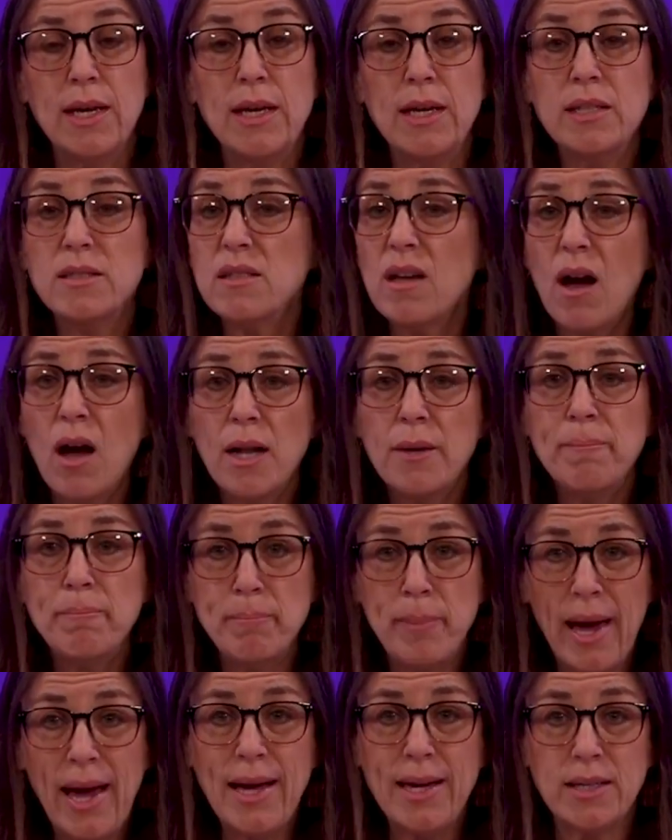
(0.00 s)
is
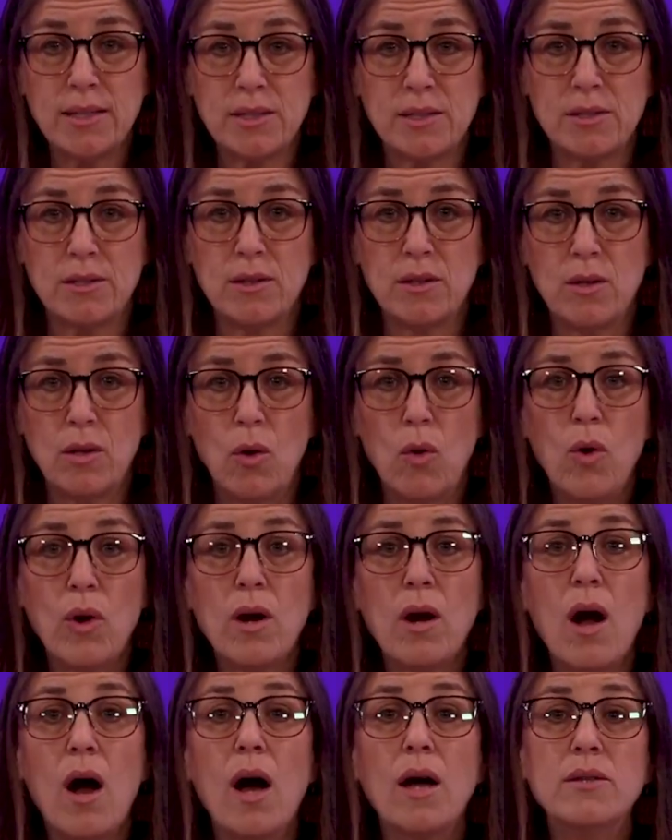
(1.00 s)
unbanked
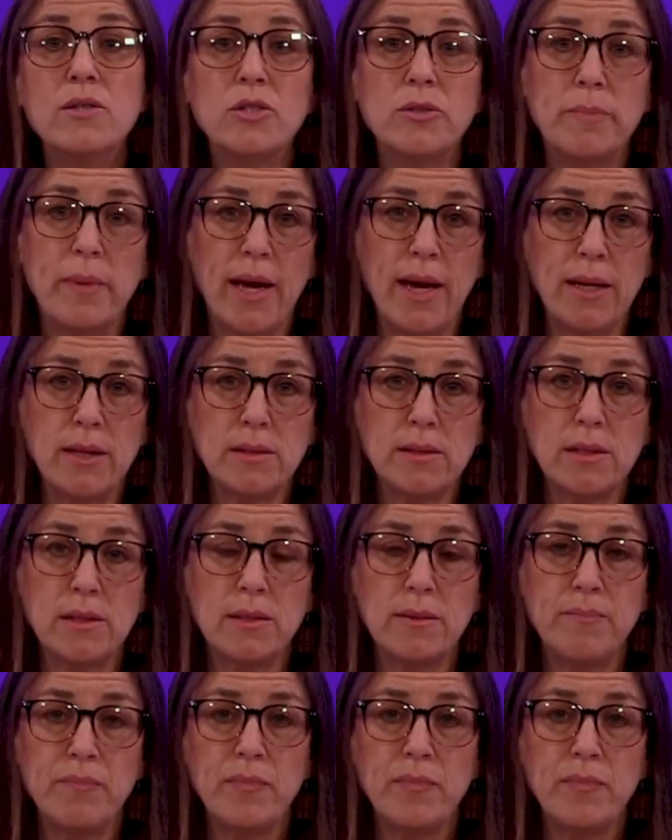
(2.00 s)
or underbanked,